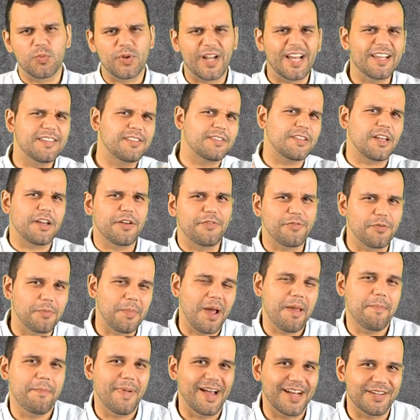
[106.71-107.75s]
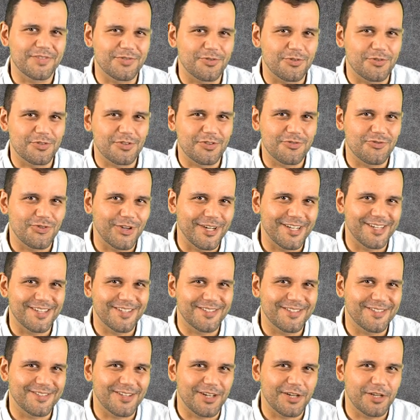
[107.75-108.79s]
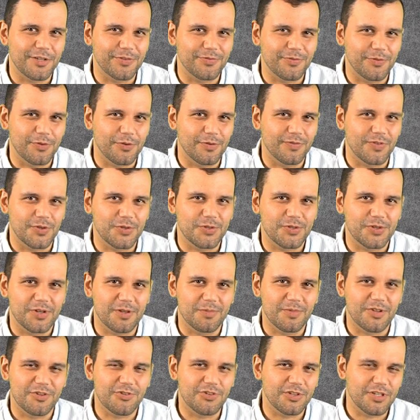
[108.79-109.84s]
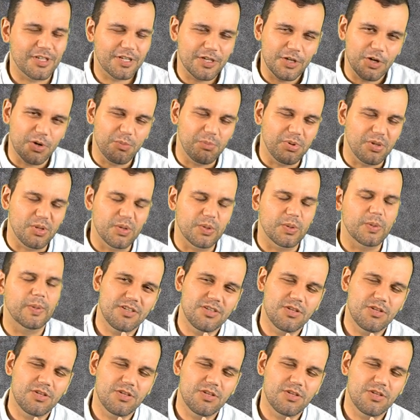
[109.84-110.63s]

when I studied for my master's in Chinese studies for University of Michigan, Go Blue,